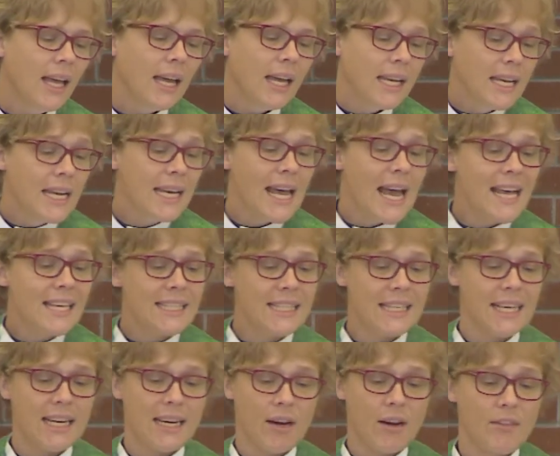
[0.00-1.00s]
In an
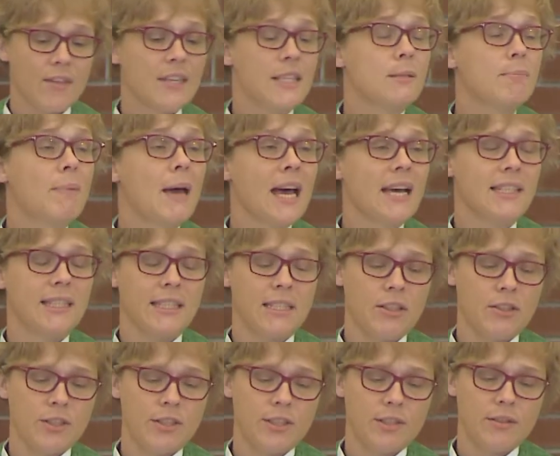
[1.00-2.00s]
essay on this
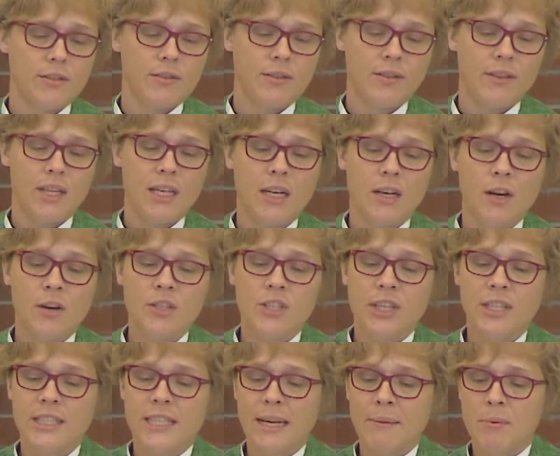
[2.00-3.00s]
passage,
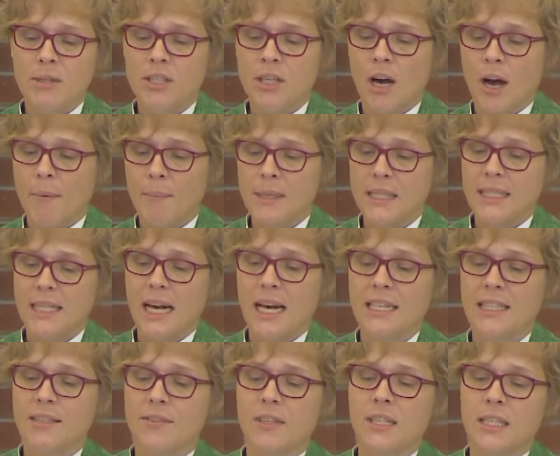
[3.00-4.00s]
theologian David Thomas
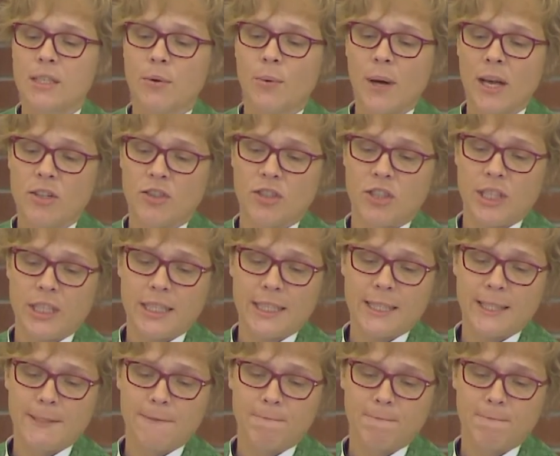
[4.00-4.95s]
asked these questions.